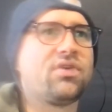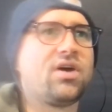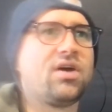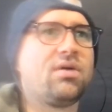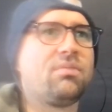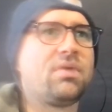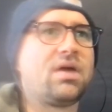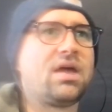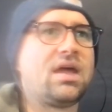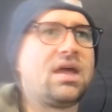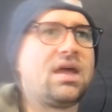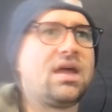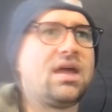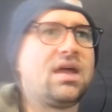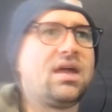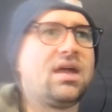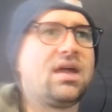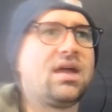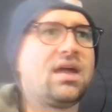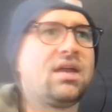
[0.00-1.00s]

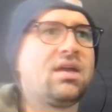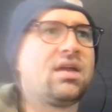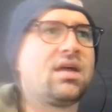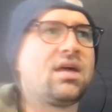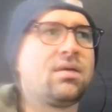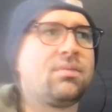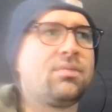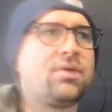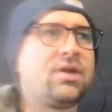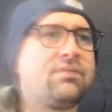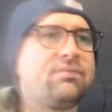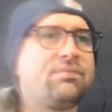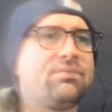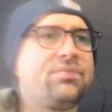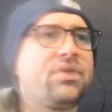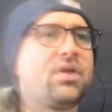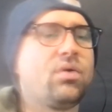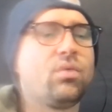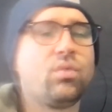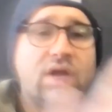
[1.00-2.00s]
and
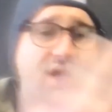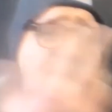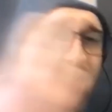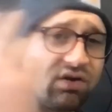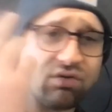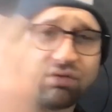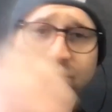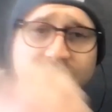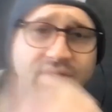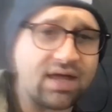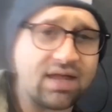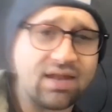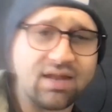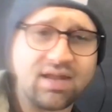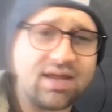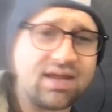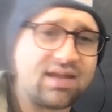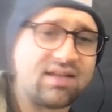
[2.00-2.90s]
we can do that.